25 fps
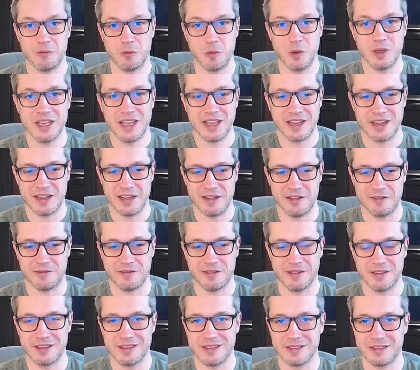when I have
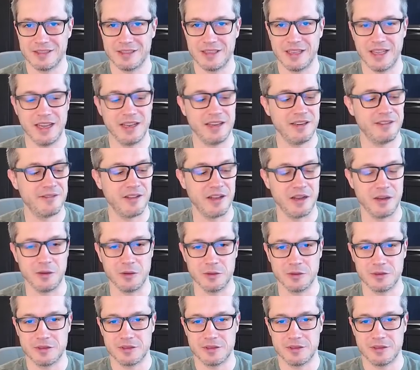daily
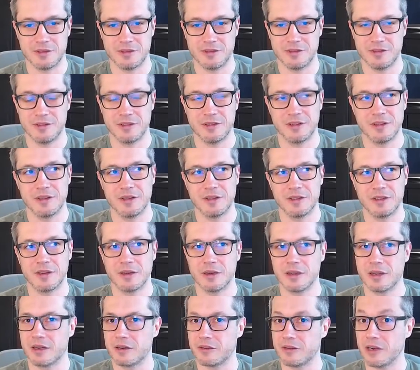values,
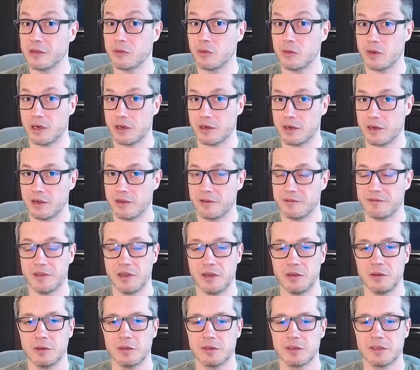granular
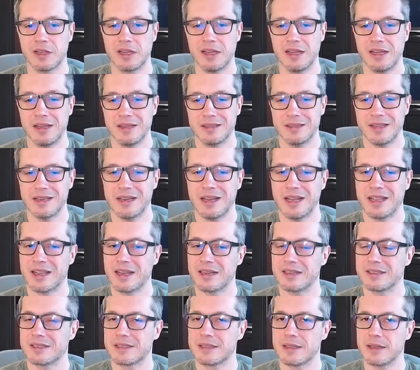values, then I
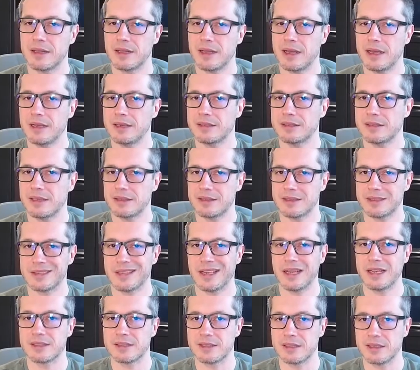can slice and
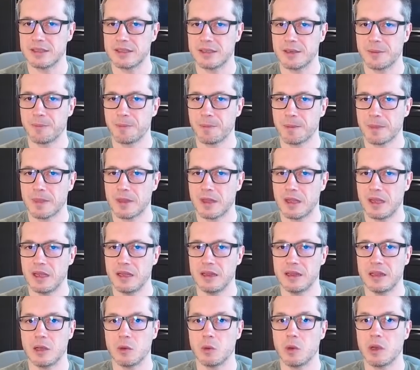dice it
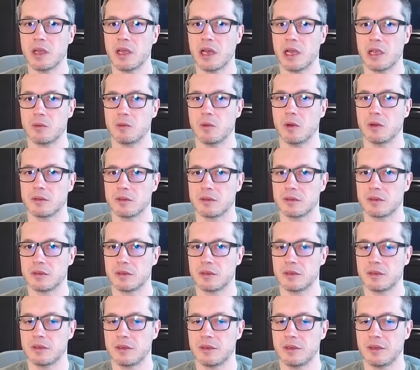in the way I want.
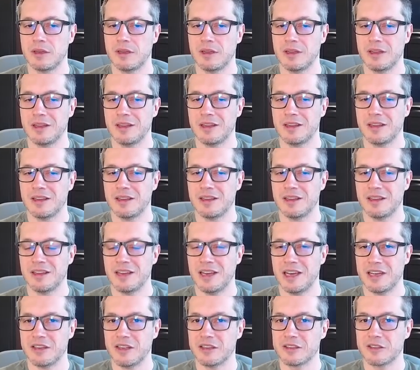
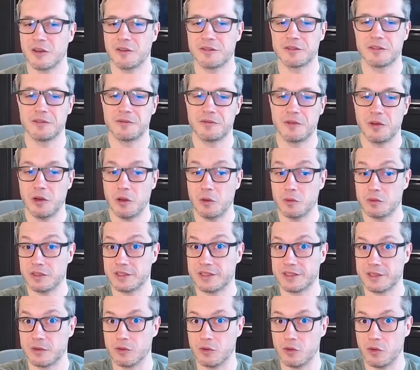I don't have to follow
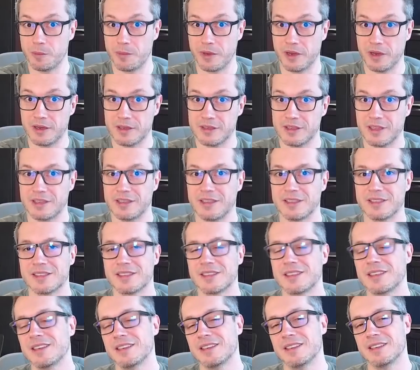this grouping that
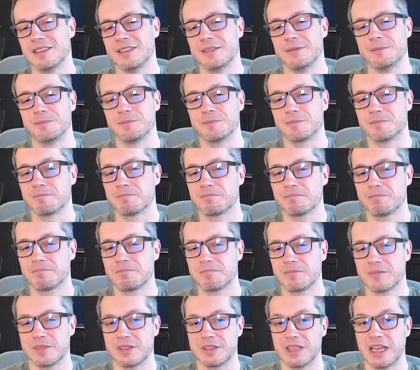is done
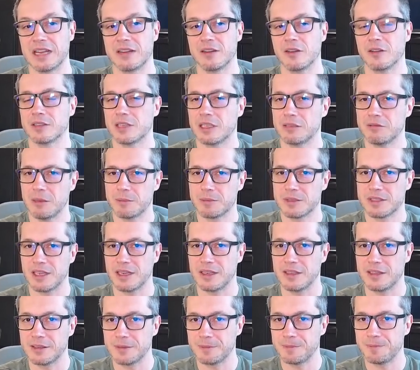on the
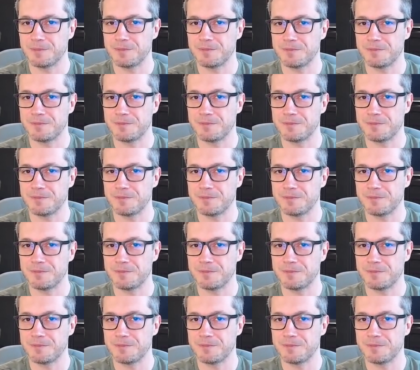website.